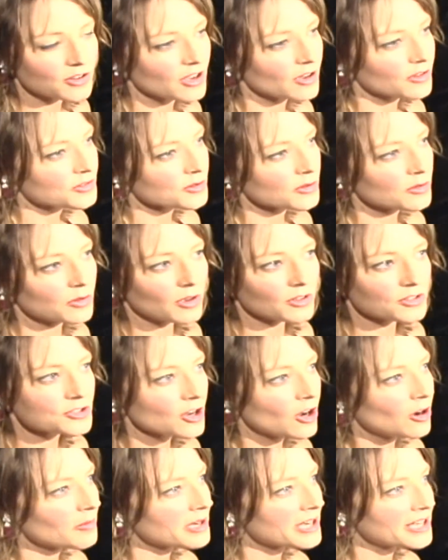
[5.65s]
You go through
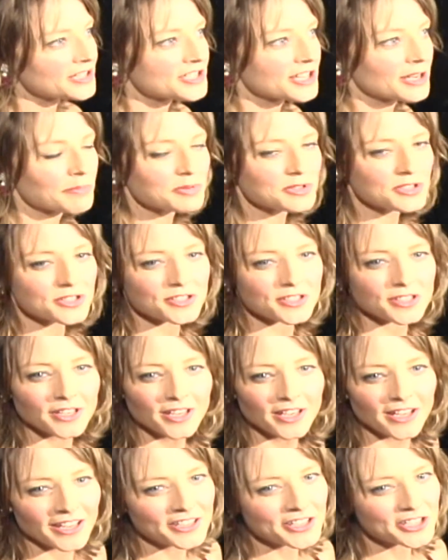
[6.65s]
so many
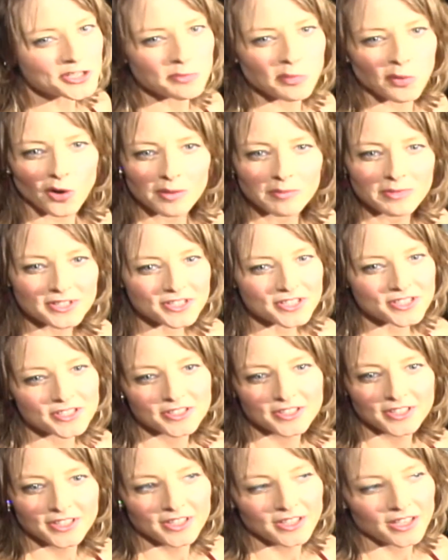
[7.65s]
dips and
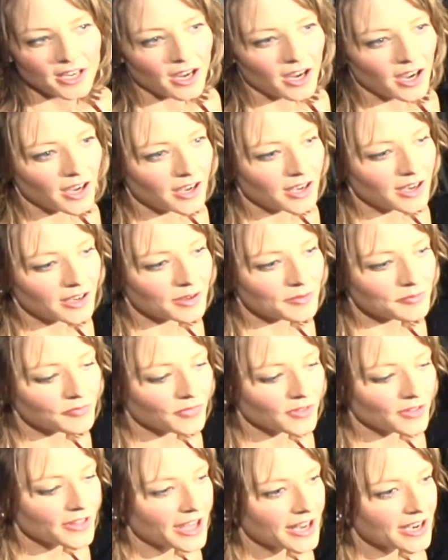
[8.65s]
disappointments
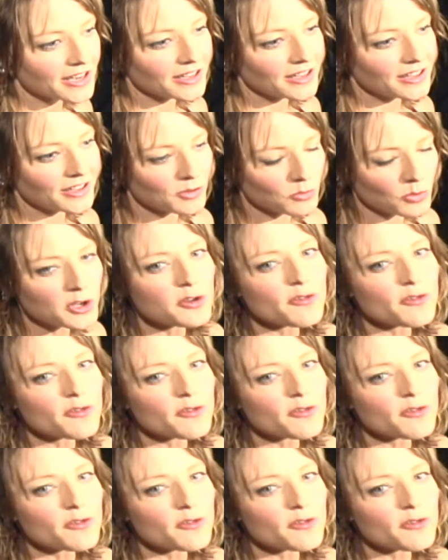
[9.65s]
that when